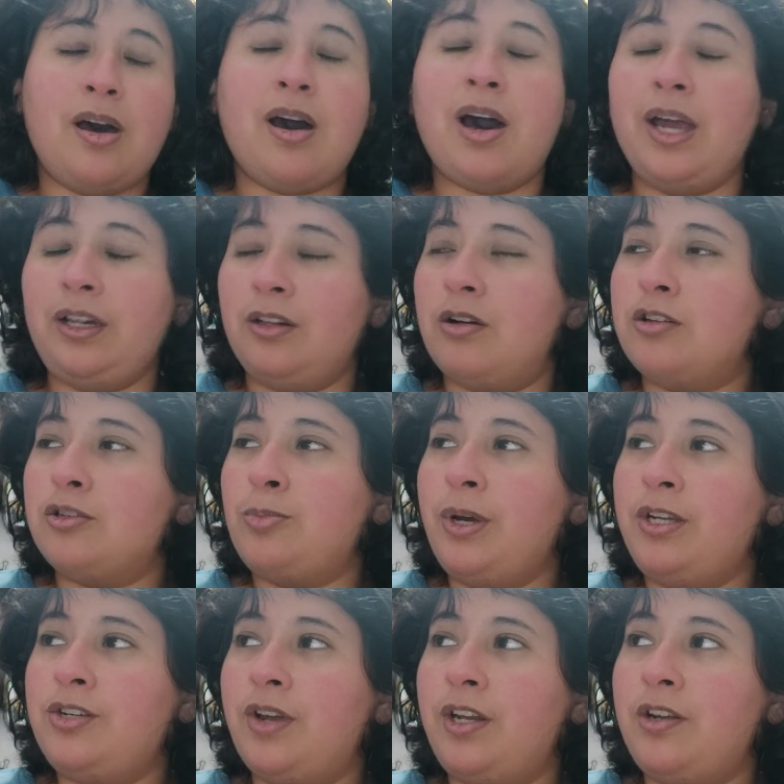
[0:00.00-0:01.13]
I lost my
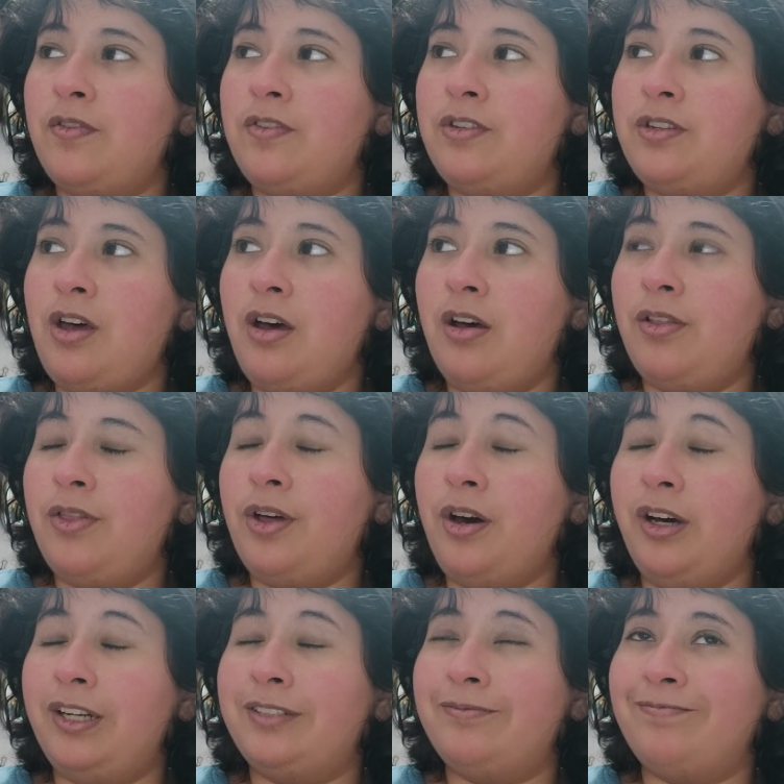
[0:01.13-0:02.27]
train of
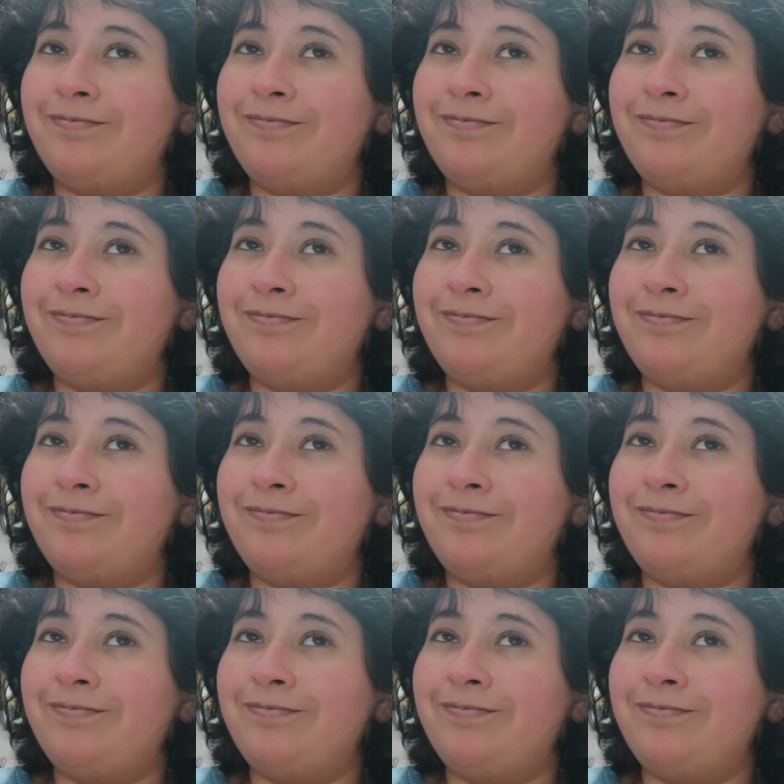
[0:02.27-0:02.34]
thought.